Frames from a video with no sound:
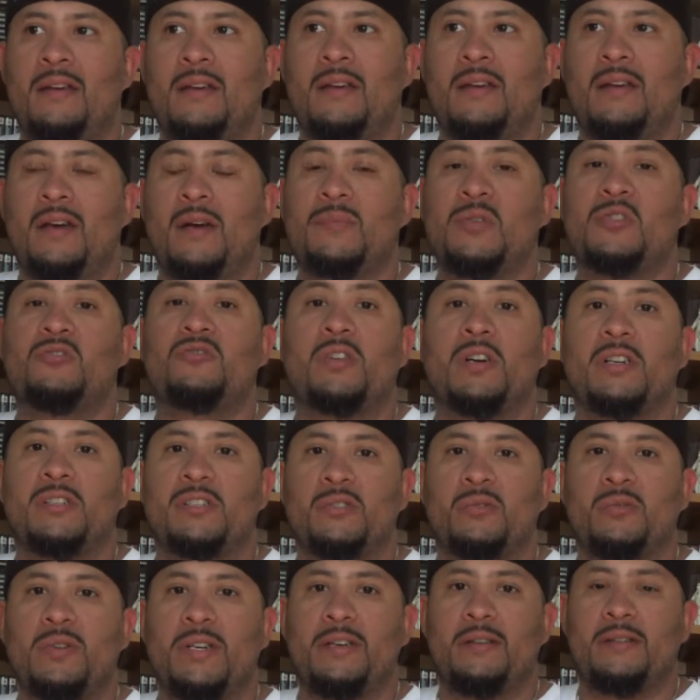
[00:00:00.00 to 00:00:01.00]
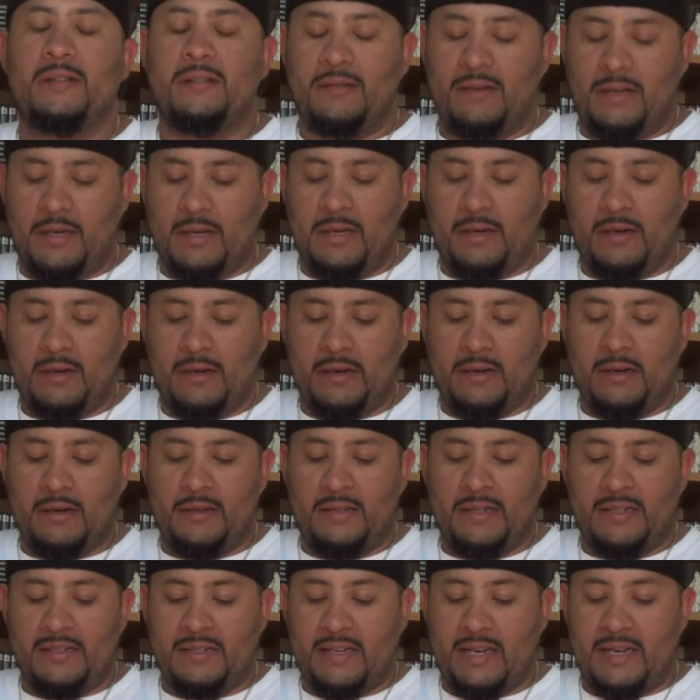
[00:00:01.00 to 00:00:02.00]
I'm drawn to it. And
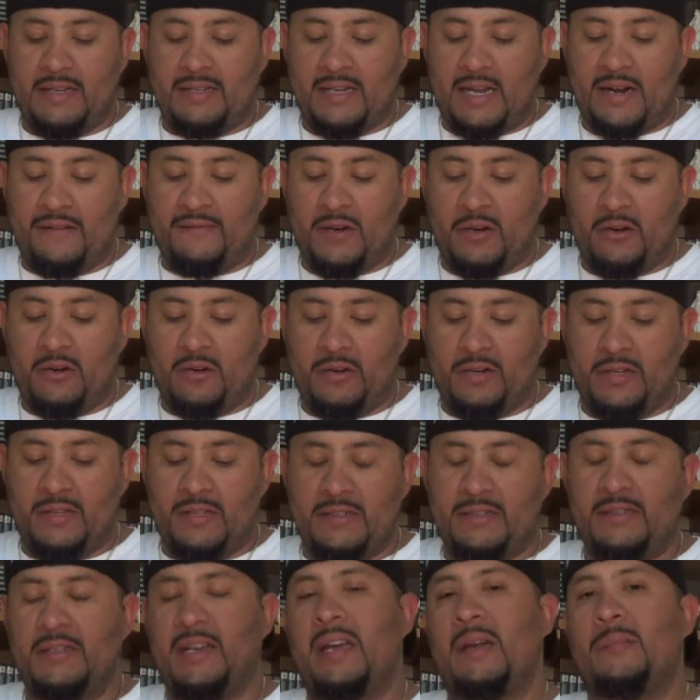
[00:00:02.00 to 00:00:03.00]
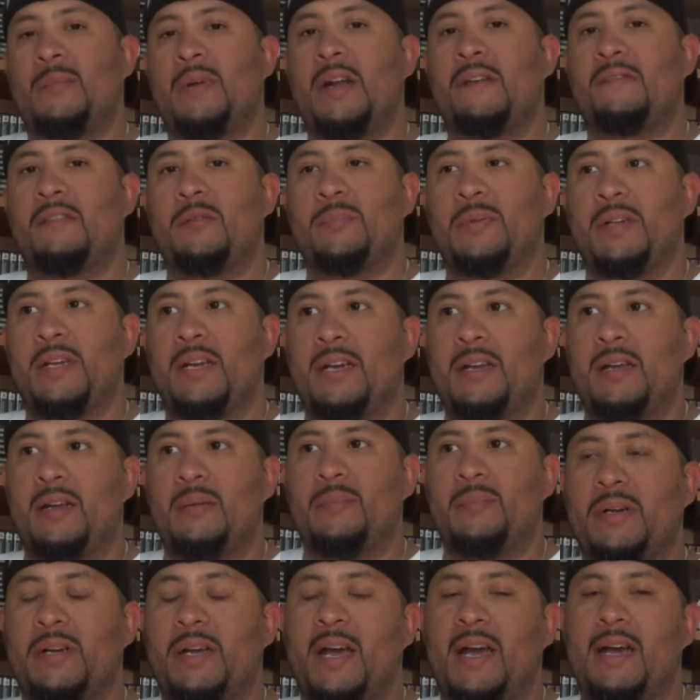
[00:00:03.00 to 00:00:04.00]
in this case, I never heard of this game. I never played
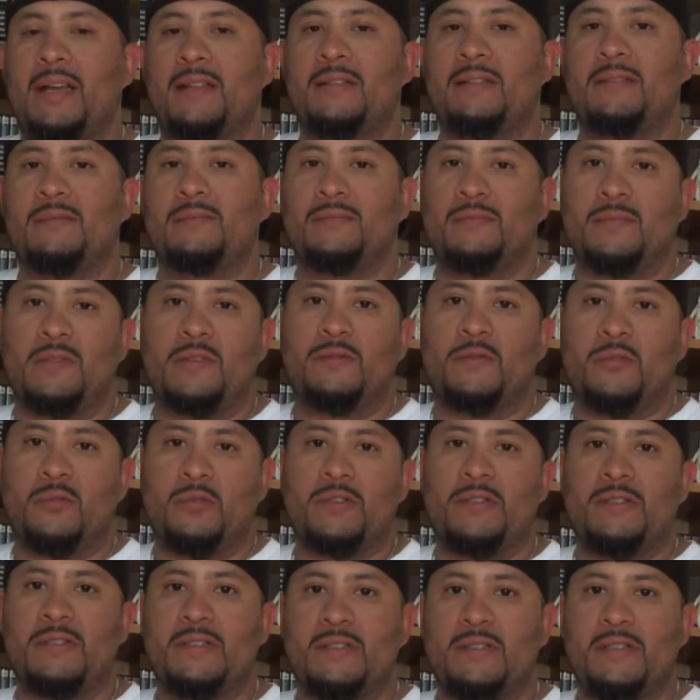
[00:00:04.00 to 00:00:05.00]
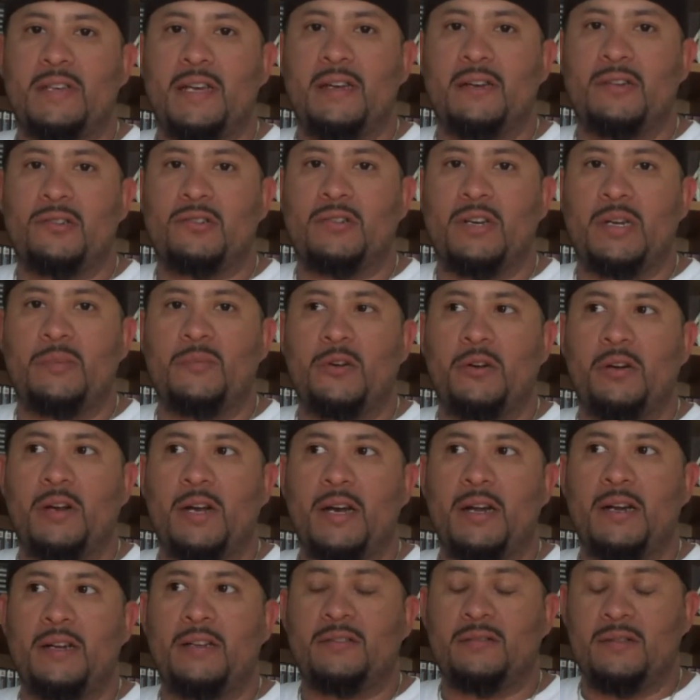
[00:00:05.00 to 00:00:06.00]
it, it had, of course, the Sega trademark
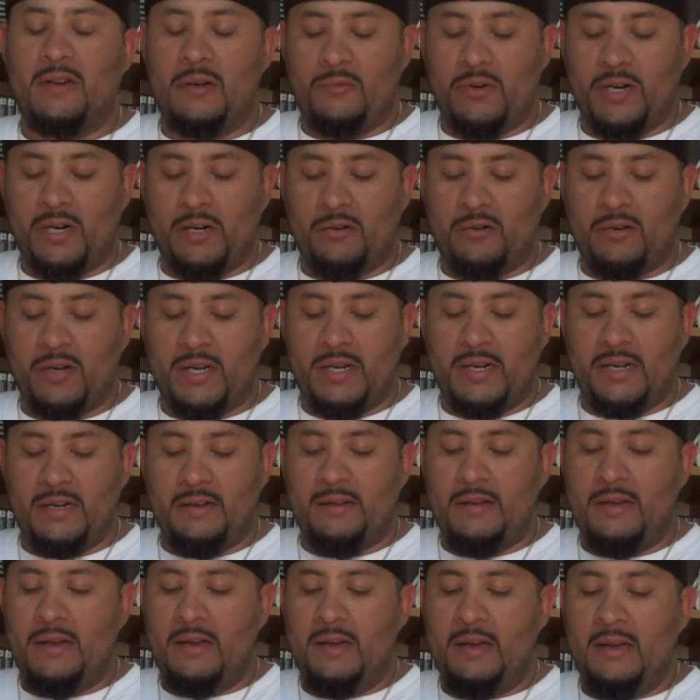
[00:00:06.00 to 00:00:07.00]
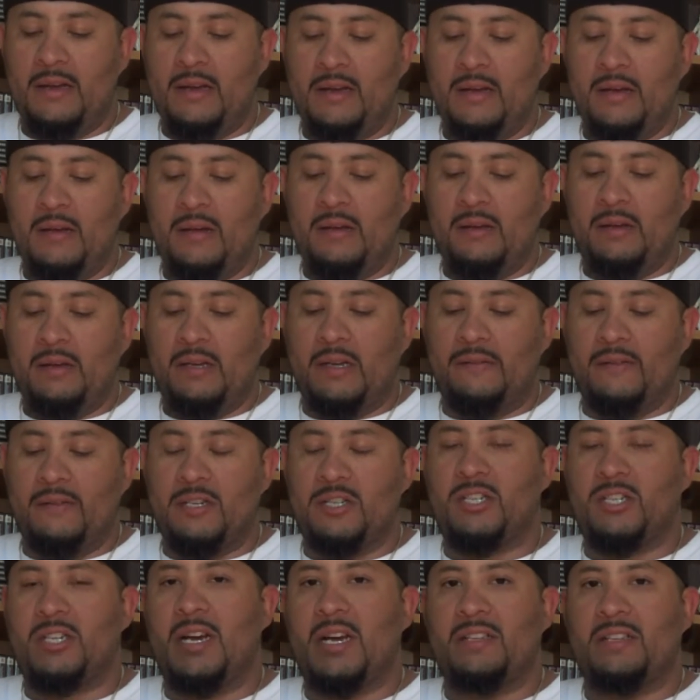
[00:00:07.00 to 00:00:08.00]
on it, so I want to go ahead and give it a
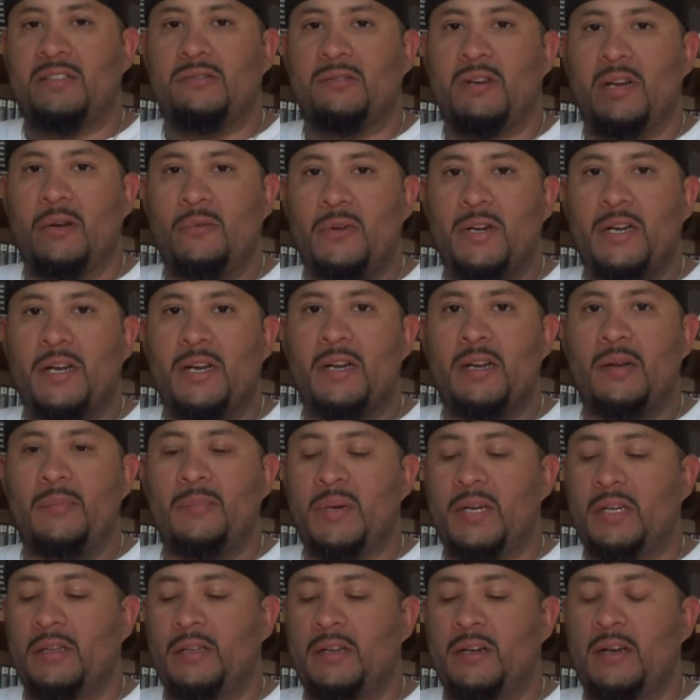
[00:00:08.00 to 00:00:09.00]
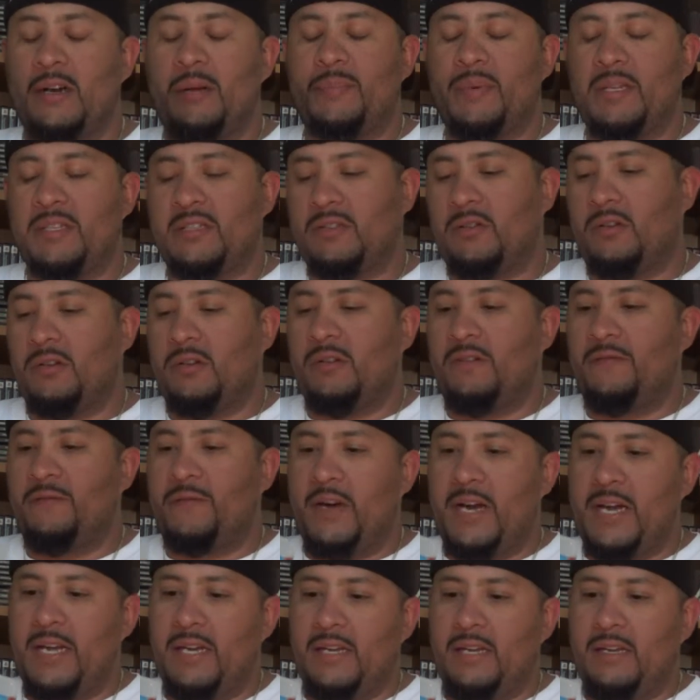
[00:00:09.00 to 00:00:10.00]
shot. So I went ahead and picked it up. It's called
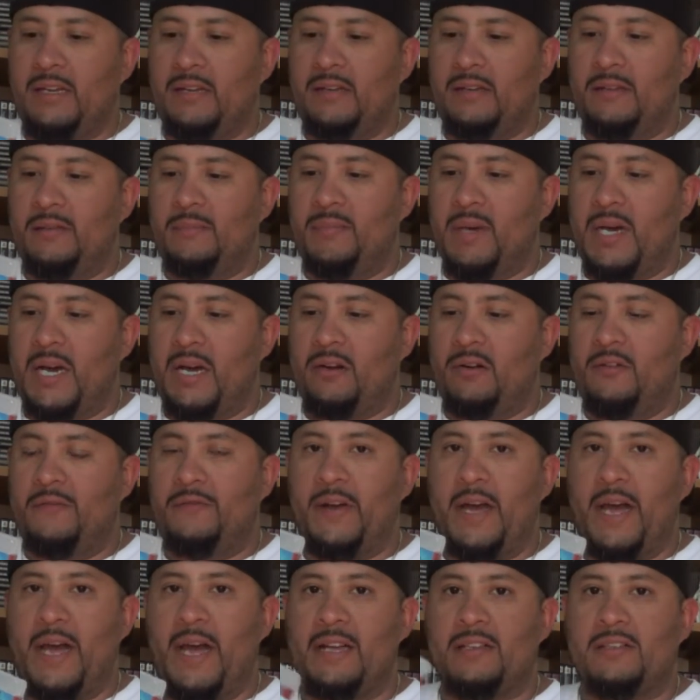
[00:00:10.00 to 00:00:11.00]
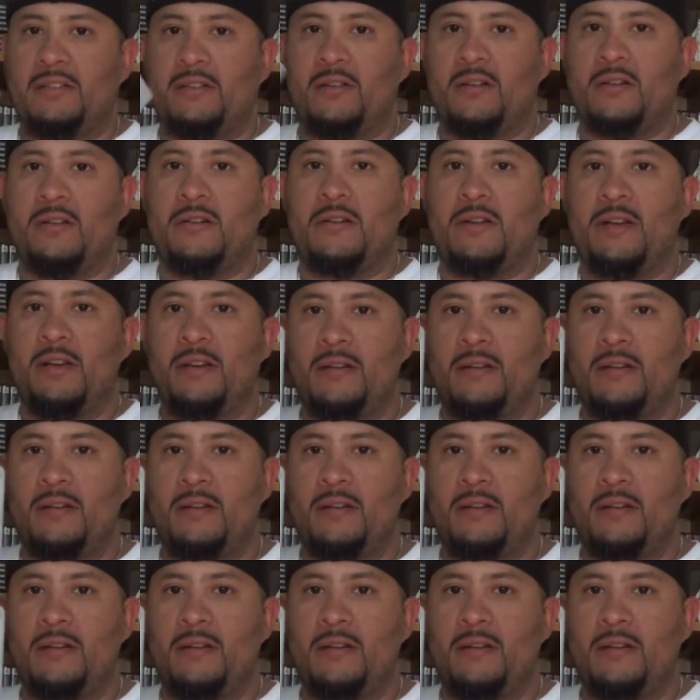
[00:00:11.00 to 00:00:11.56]
Viking Battle for Asgard.